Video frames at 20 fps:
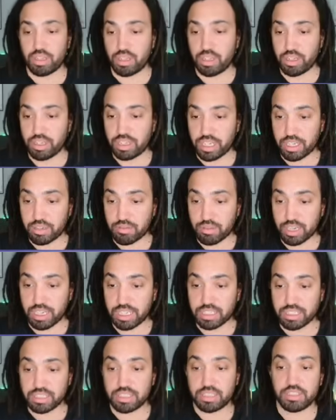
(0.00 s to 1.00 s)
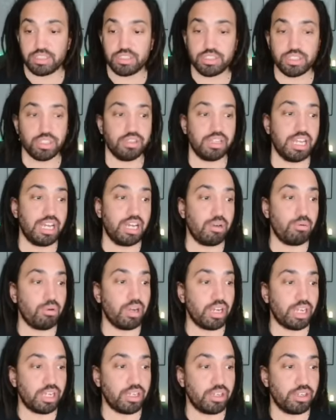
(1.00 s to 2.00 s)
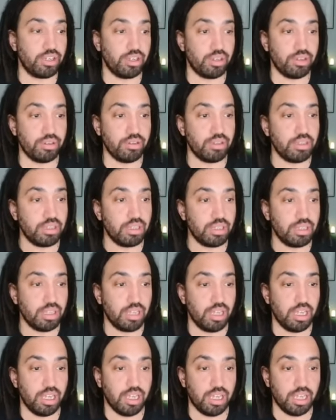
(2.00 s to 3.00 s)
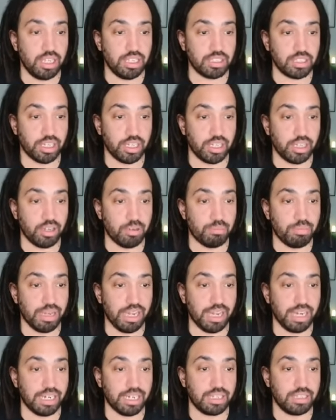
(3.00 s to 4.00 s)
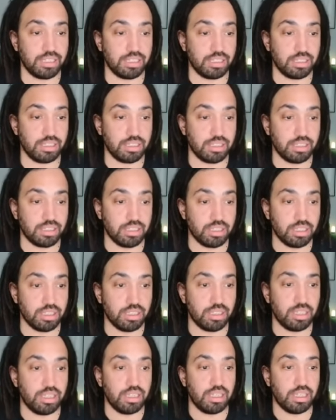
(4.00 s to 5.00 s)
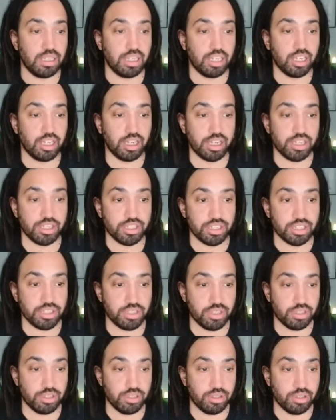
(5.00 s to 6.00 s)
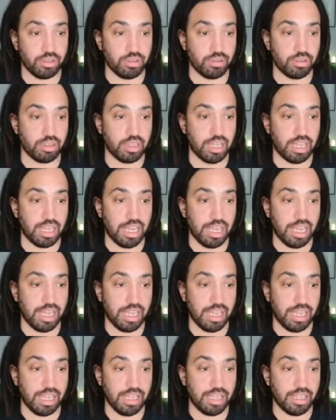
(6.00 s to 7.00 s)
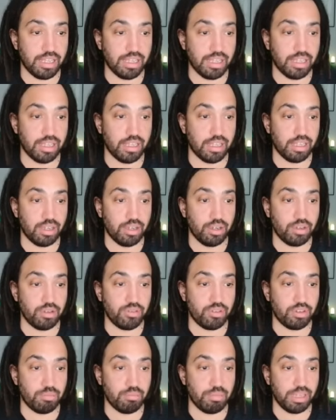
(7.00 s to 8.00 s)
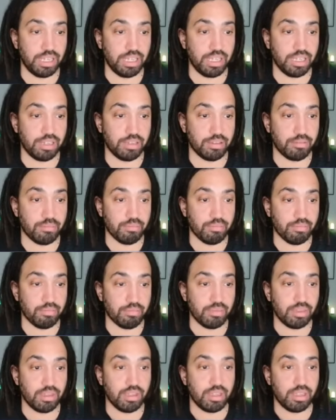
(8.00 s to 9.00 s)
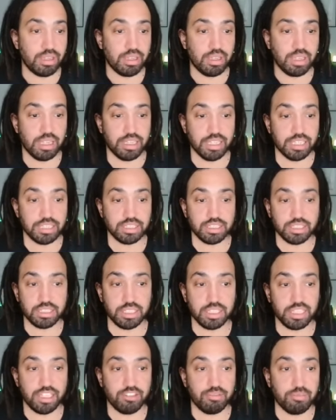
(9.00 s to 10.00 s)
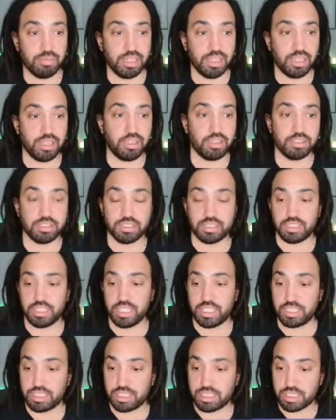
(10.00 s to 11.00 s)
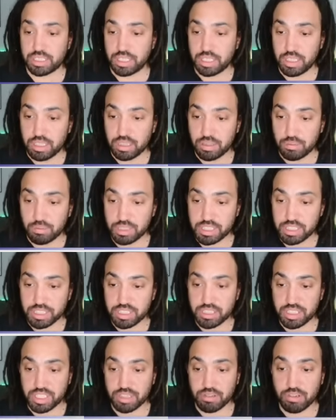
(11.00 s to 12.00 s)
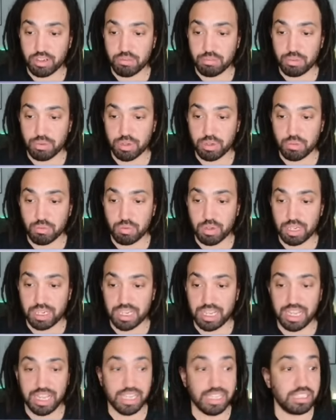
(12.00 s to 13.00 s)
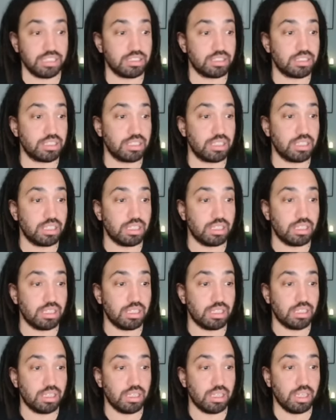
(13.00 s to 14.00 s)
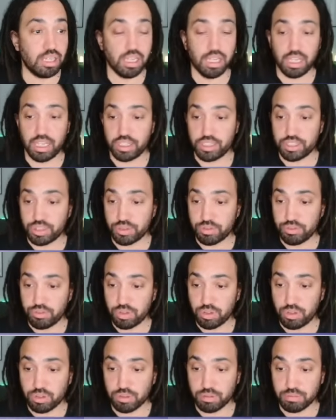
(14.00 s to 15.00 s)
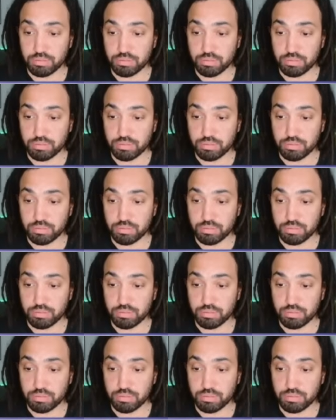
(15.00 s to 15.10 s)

Okay, great. So now what I can do is I can go back, and I can just do A over B. And that's just going to give me the answer to this, which is 0.1824.